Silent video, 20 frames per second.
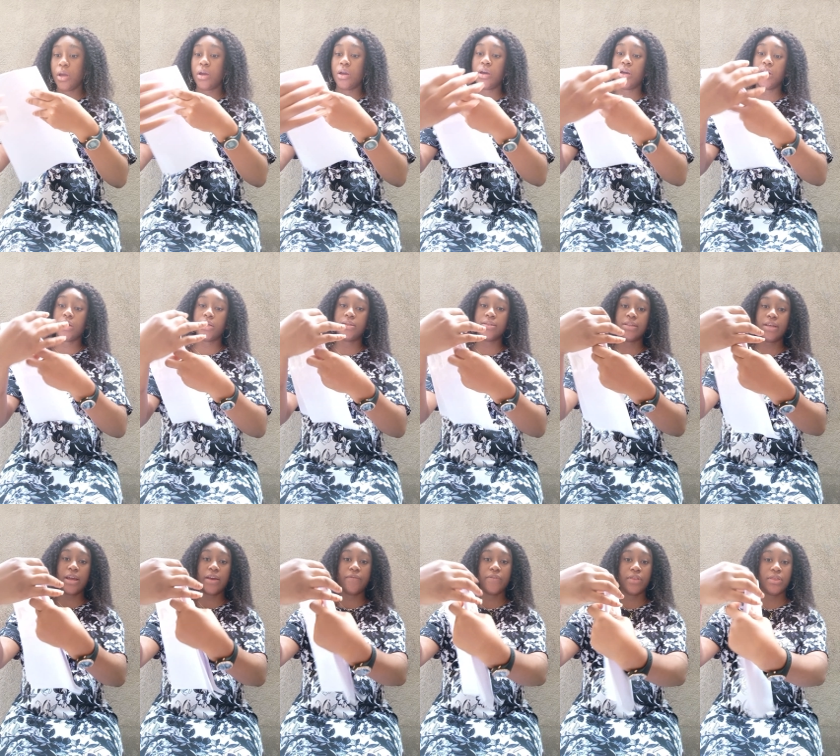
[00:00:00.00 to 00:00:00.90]
is
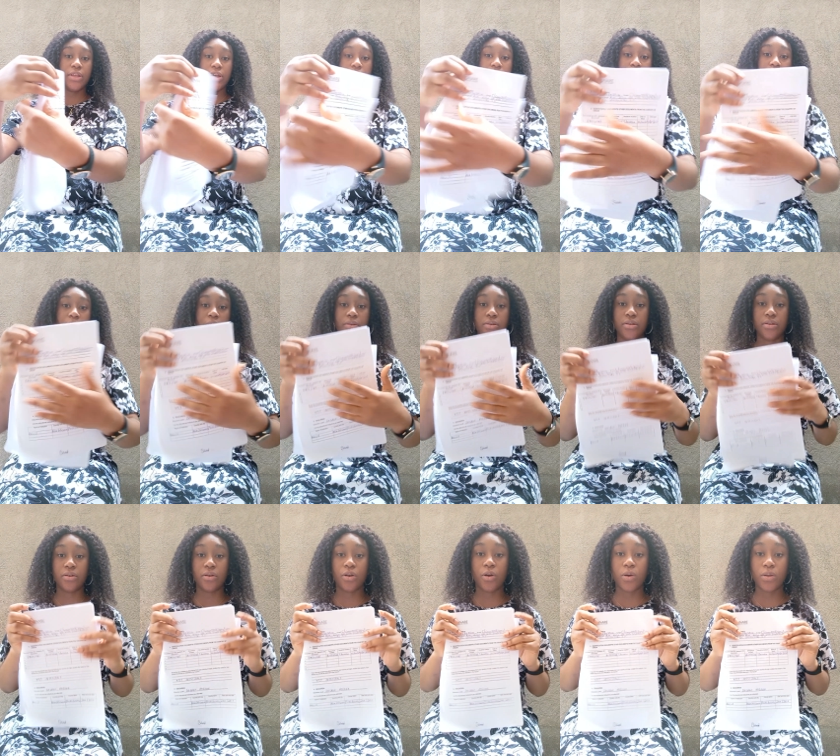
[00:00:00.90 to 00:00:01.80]
everything about
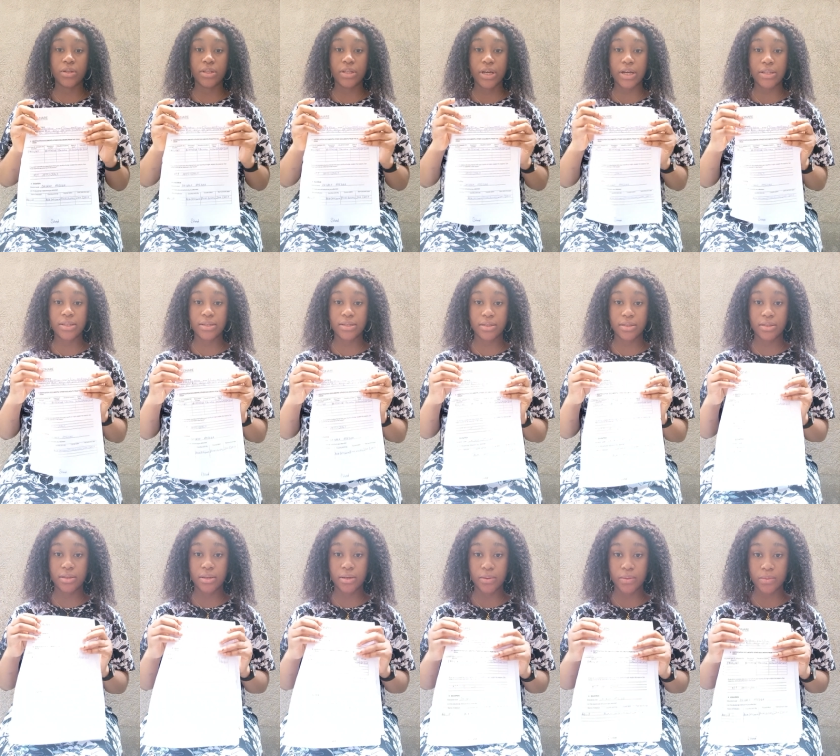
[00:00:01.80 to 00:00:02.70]
your contact
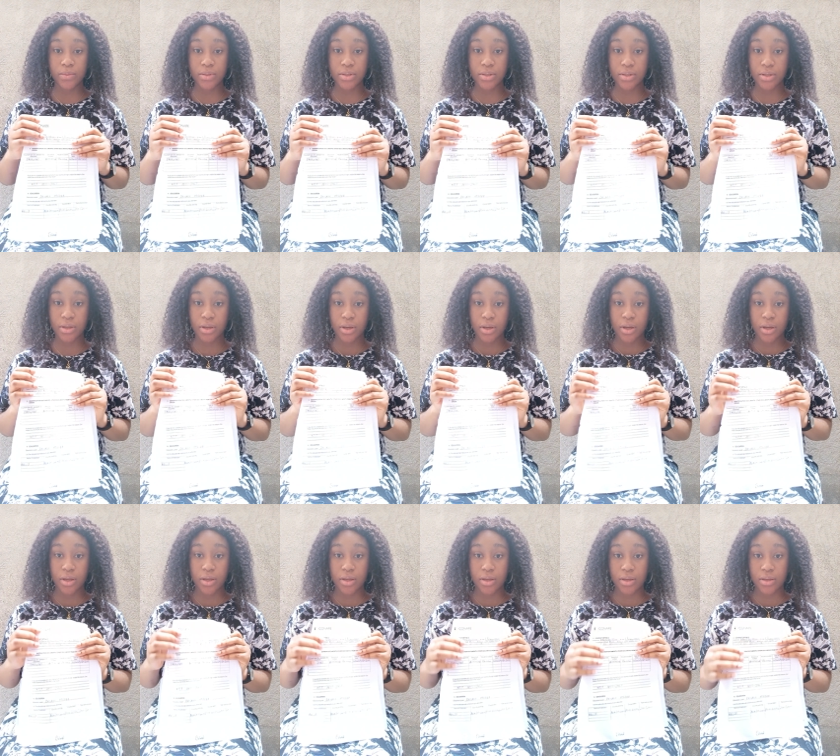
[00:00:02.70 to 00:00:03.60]
details.
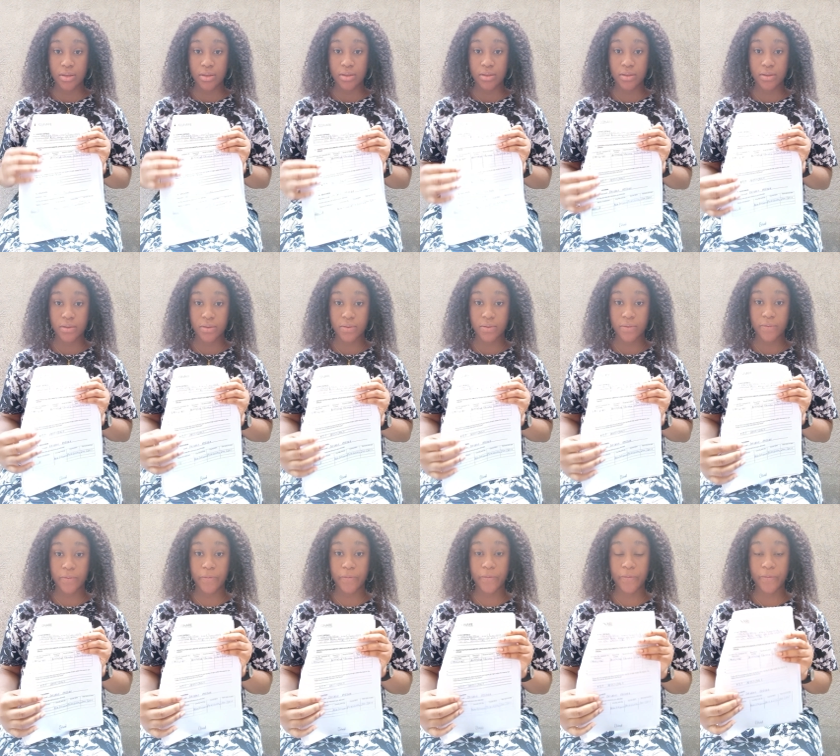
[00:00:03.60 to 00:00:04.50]
The
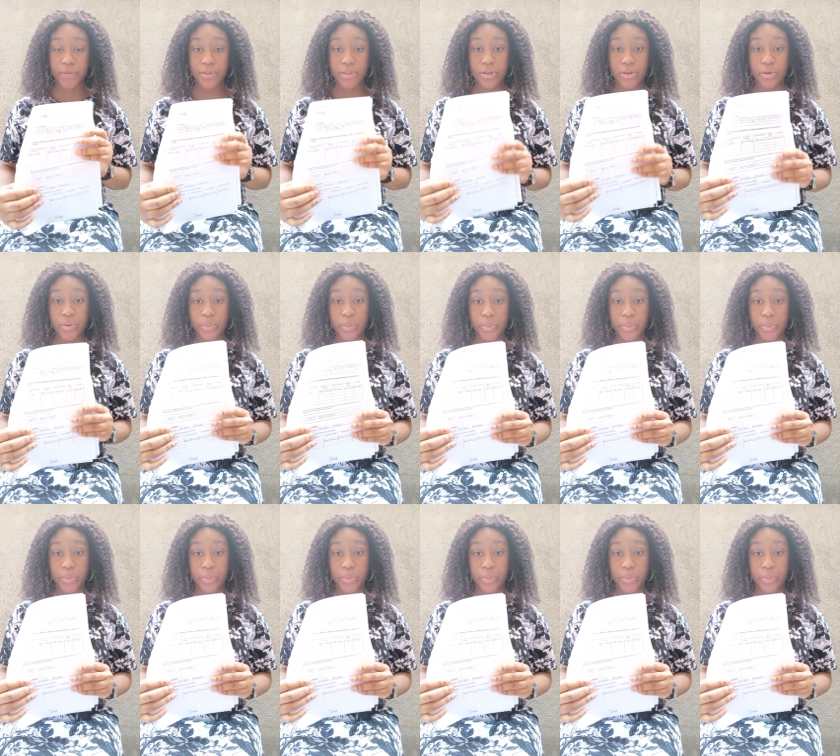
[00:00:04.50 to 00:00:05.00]
second